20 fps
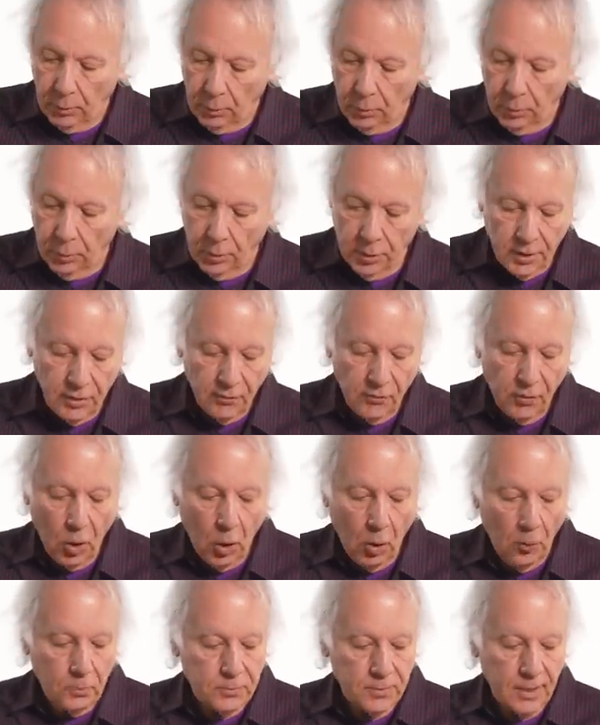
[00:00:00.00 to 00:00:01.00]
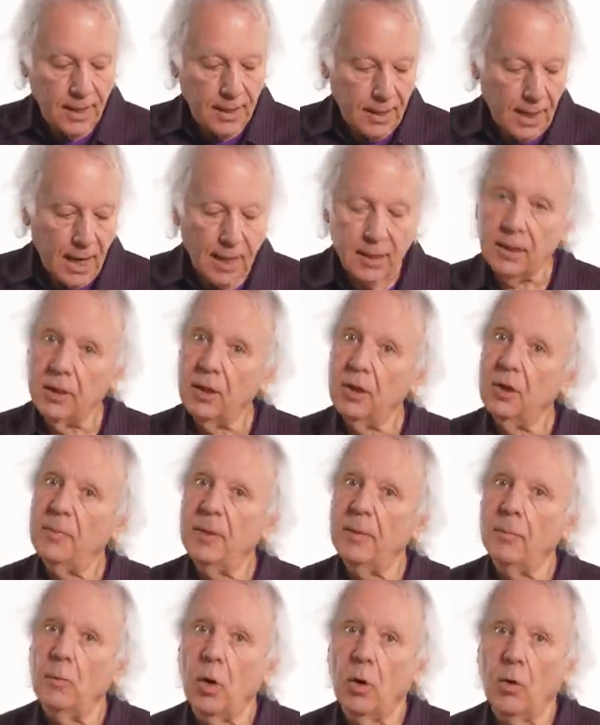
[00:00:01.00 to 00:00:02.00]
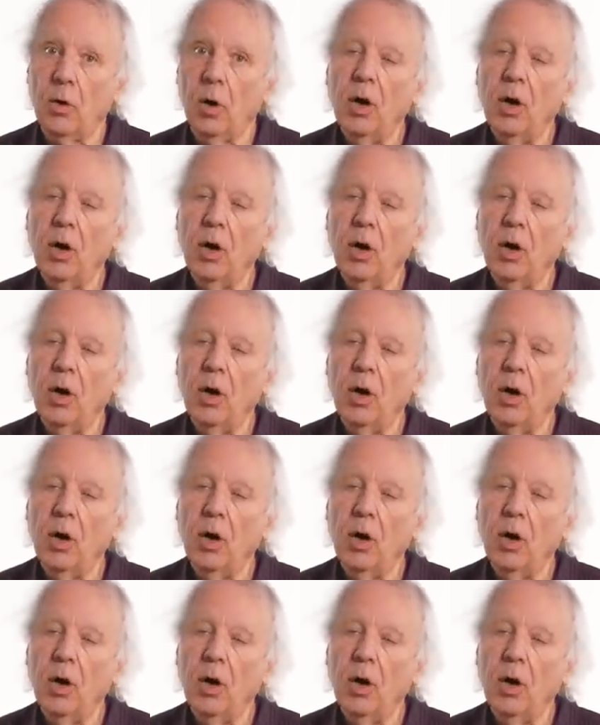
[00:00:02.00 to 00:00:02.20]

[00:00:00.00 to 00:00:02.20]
would have hoped I got a little bit more